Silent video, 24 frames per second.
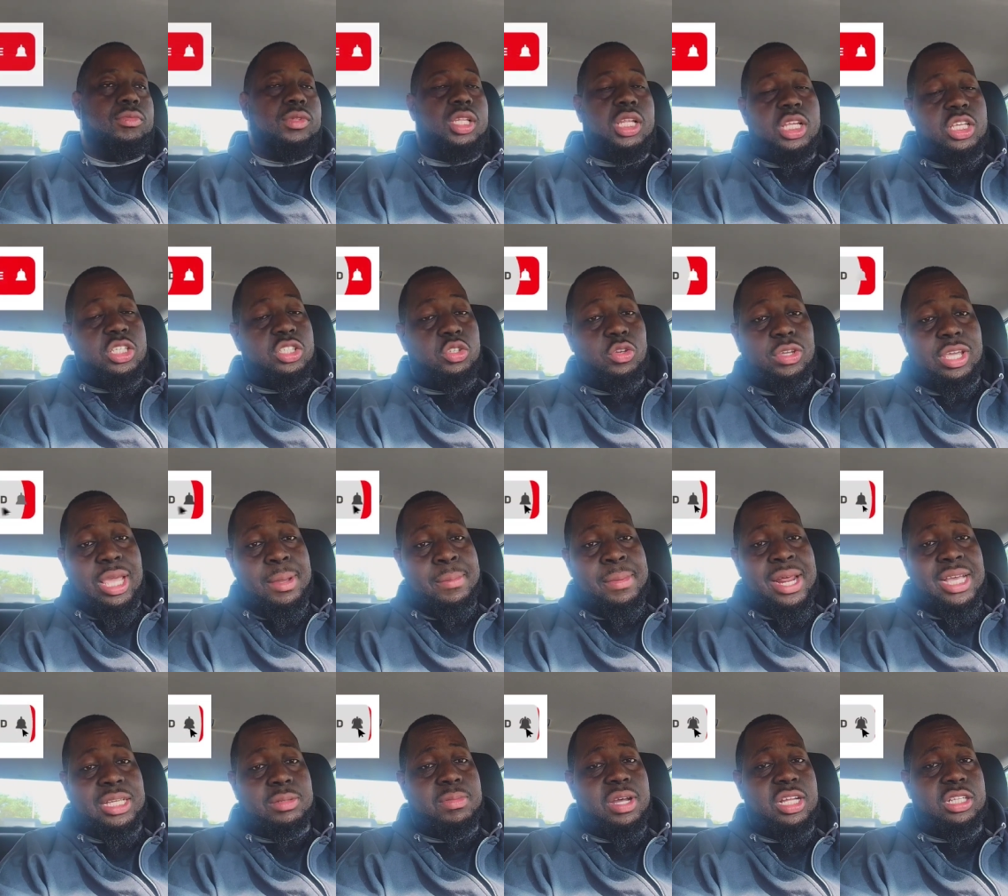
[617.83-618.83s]
so yeah, man,
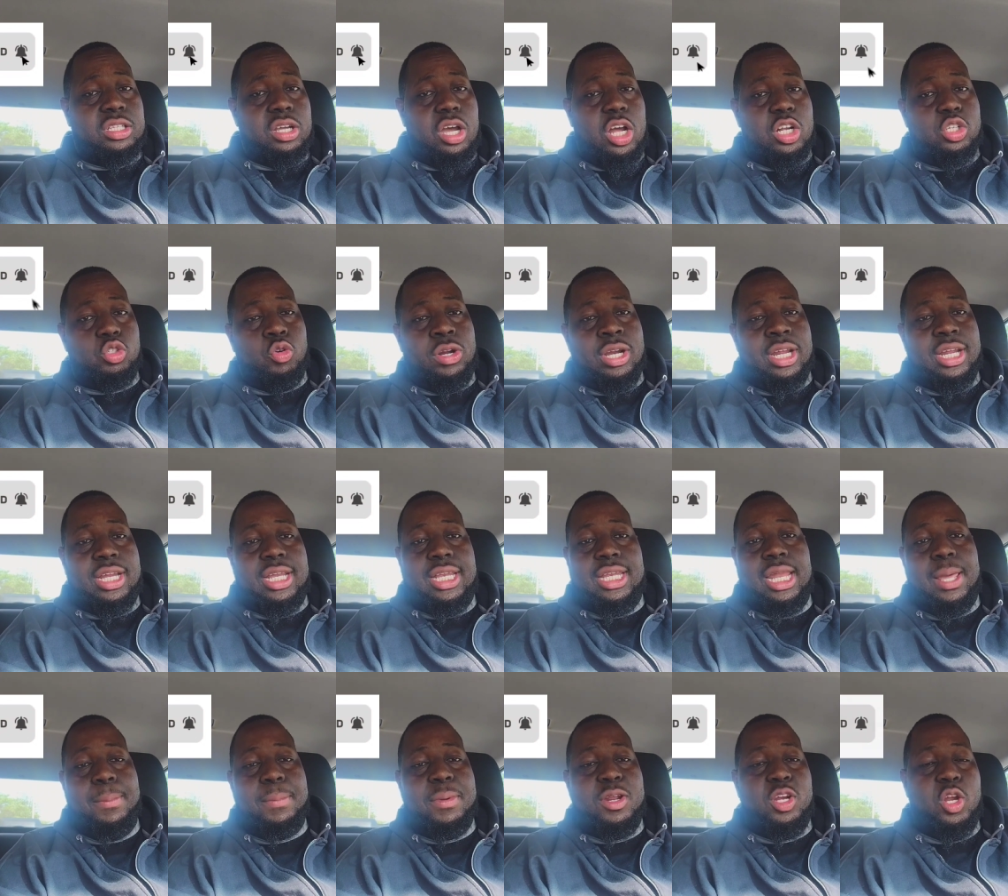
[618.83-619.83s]
that's my thoughts on it.
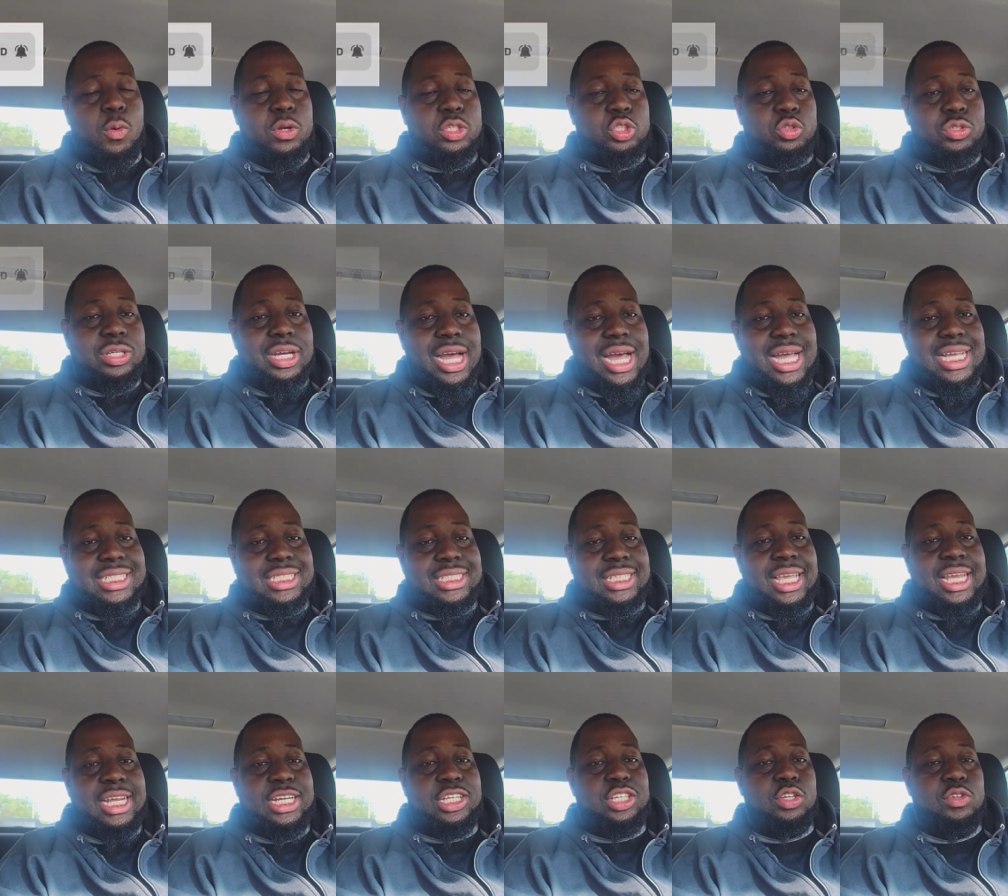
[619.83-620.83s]
Let me know what you guys
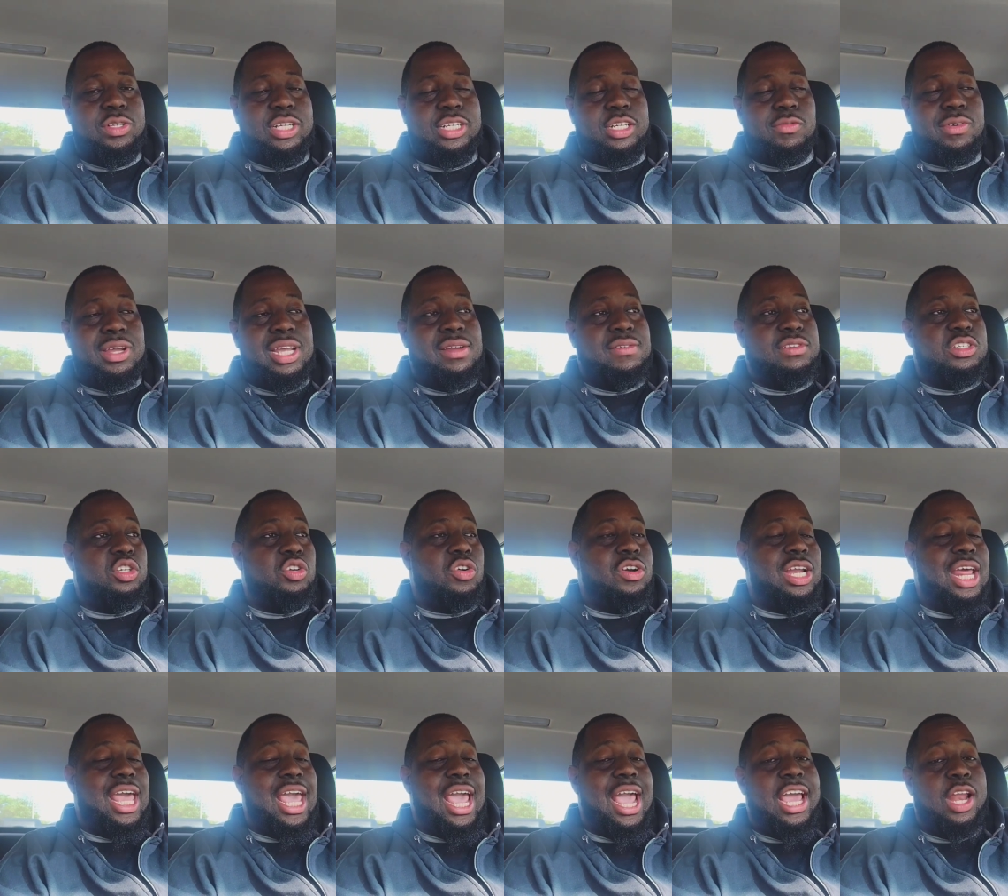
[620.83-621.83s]
think. Do you think the Ravens are going
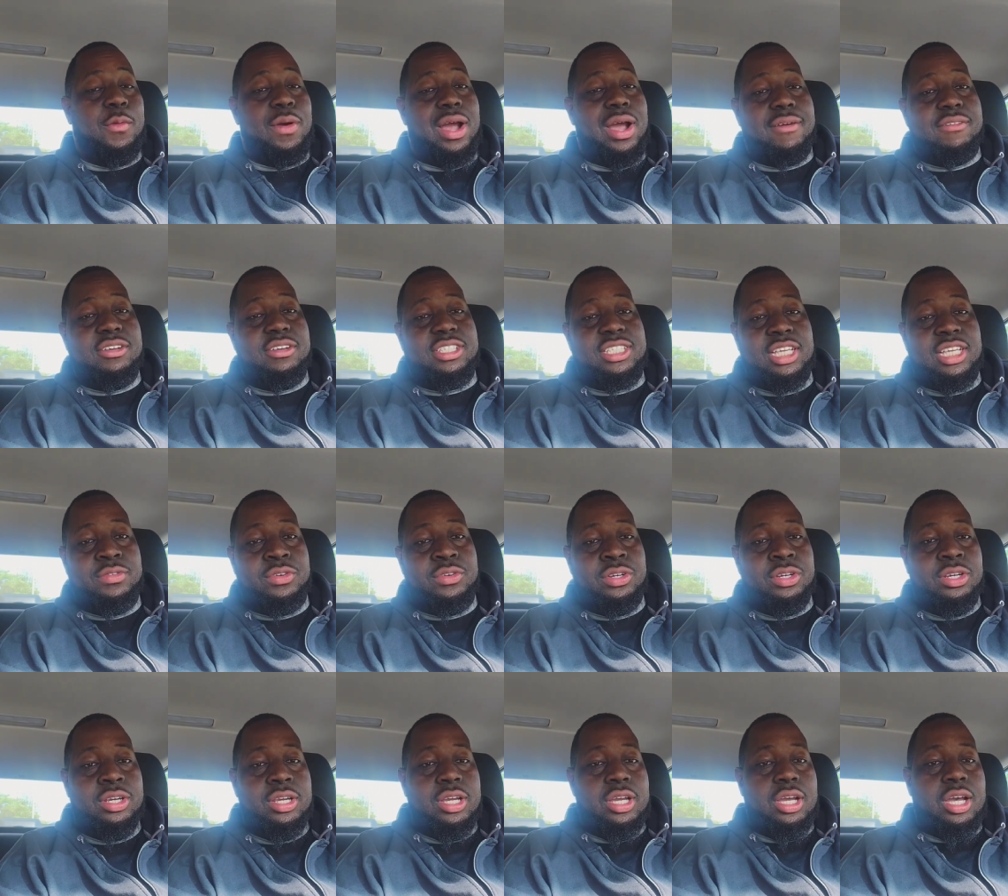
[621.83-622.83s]
to add a wide receiver,
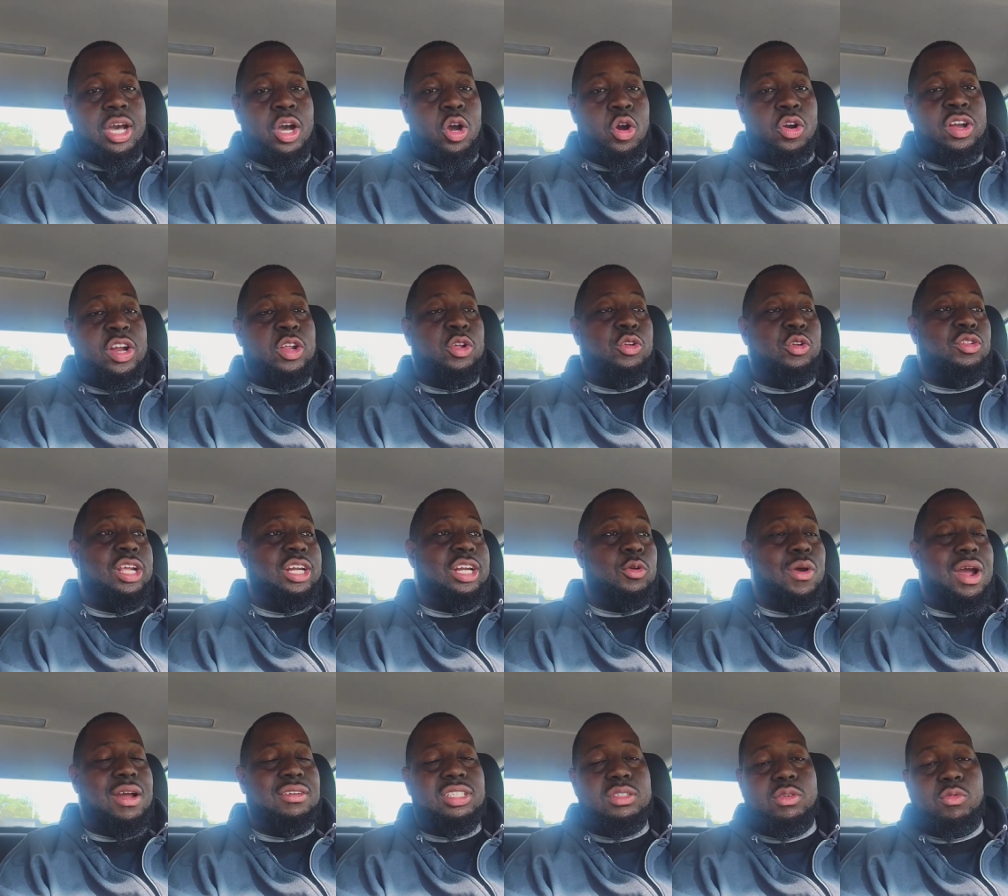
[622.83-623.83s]
or do you think the wide
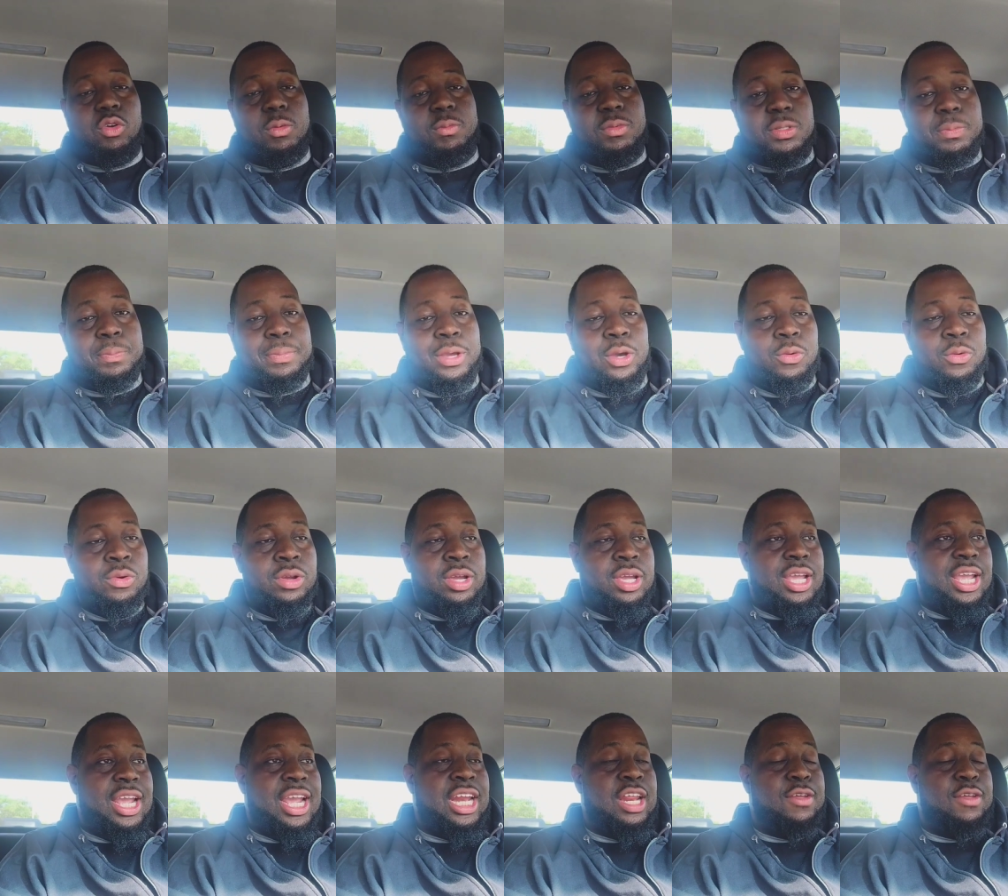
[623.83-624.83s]
receiver room is built?
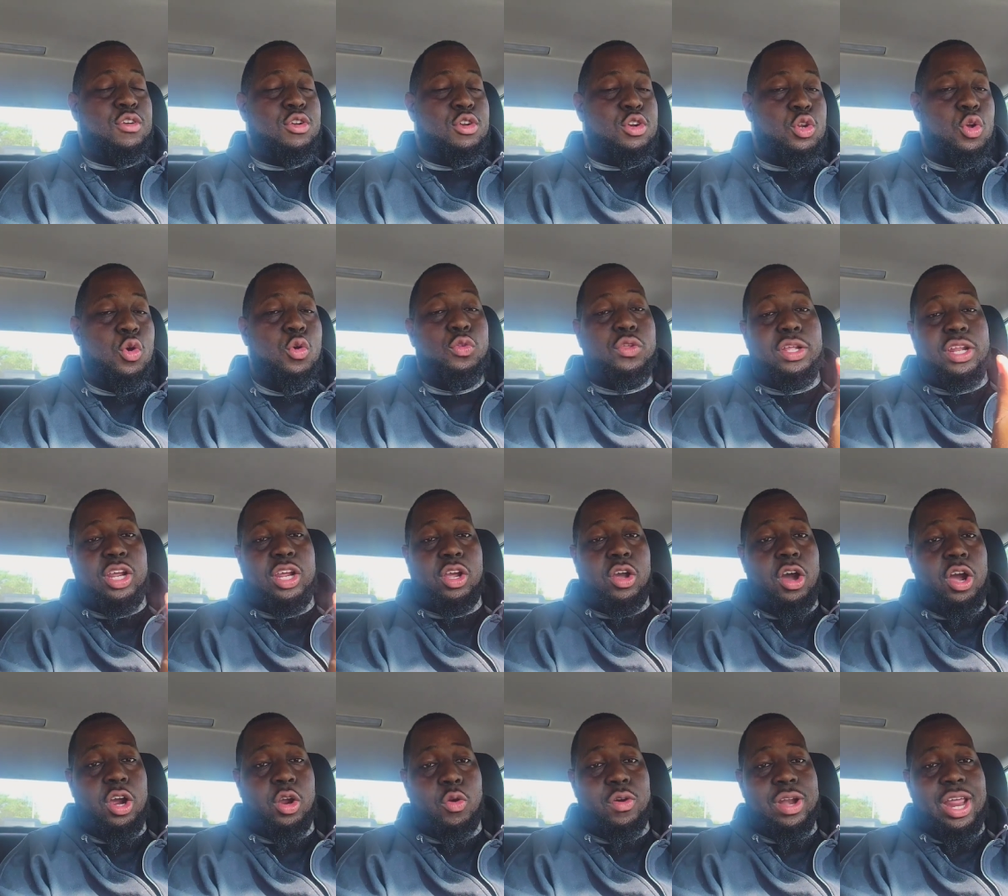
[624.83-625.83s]
And if you do think they
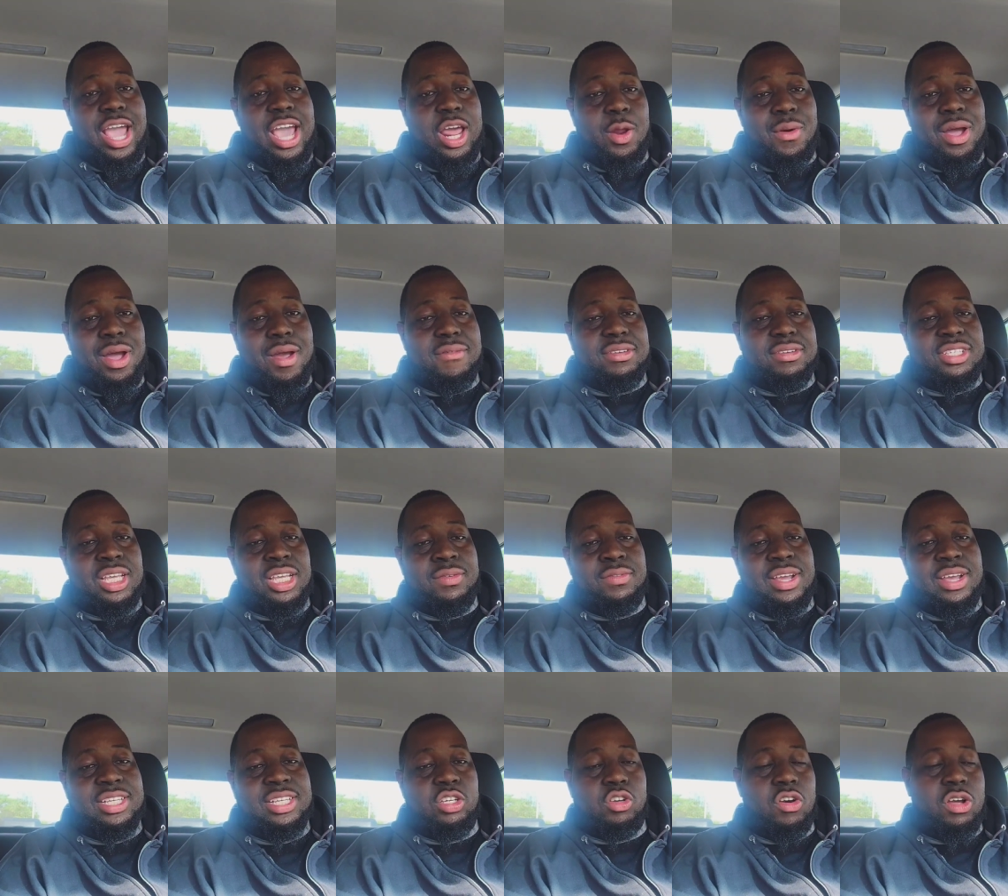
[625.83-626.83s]
are going to add a wide receiver,
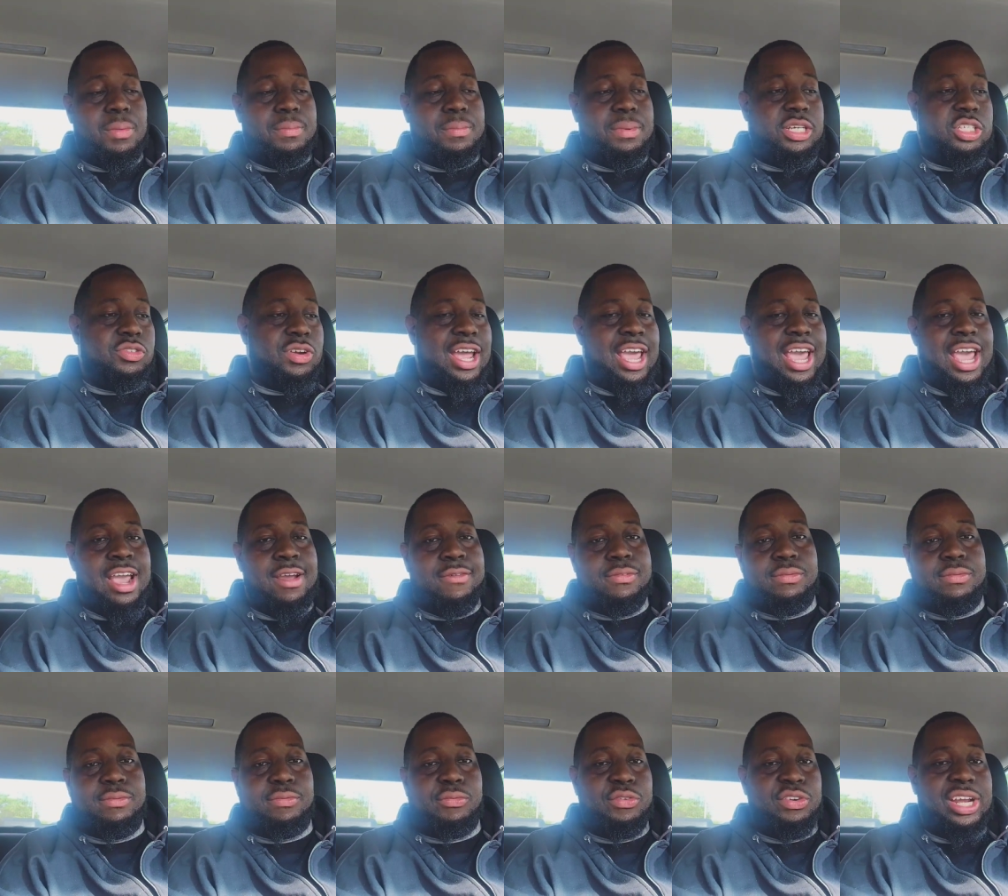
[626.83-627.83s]
is it going to be draft,
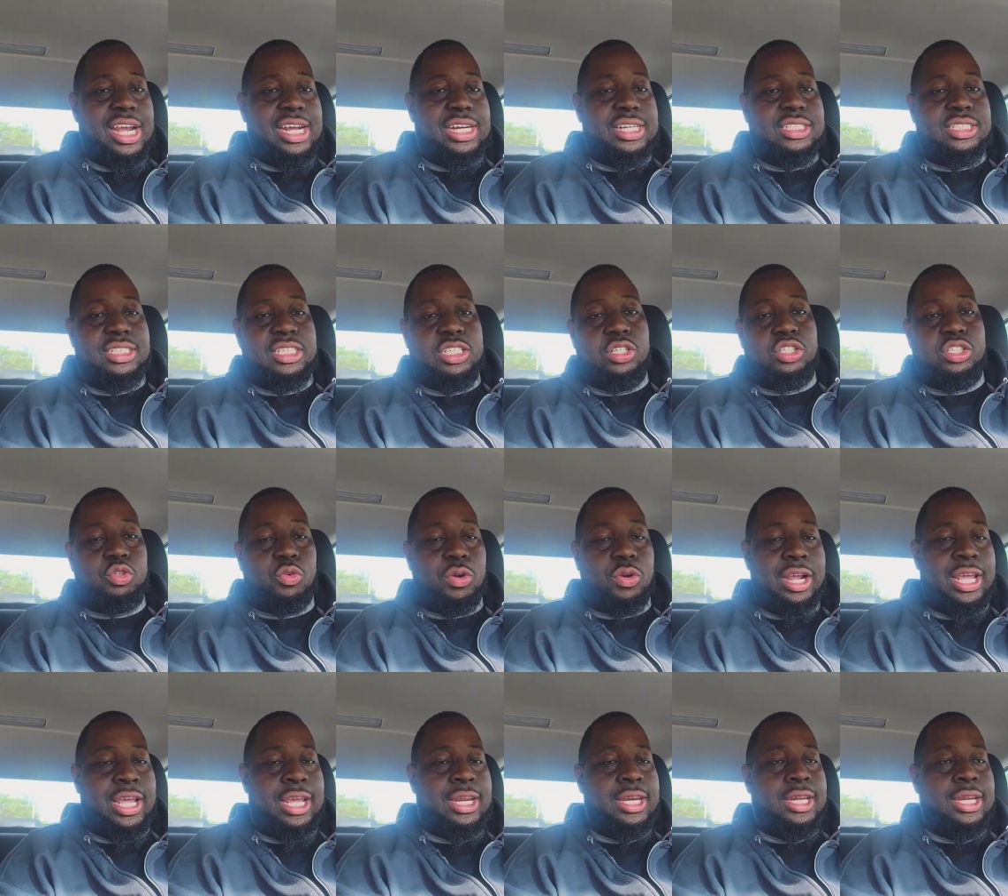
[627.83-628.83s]
free agency, or
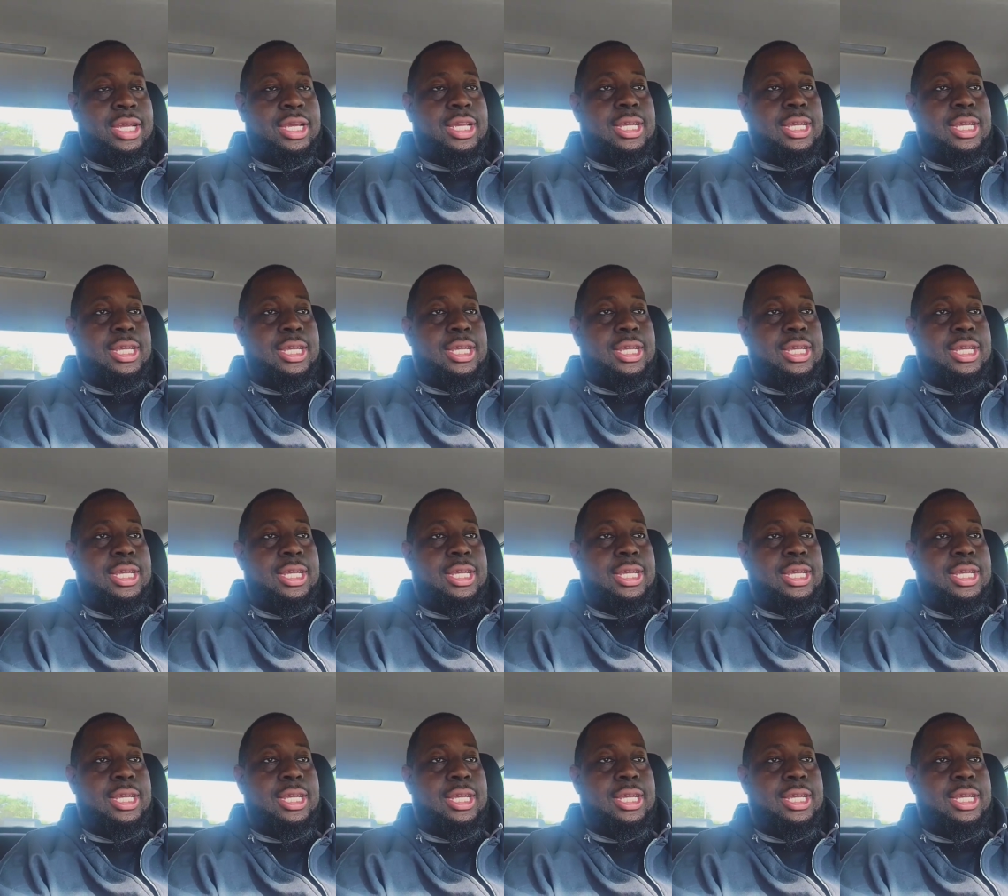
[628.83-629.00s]
trade?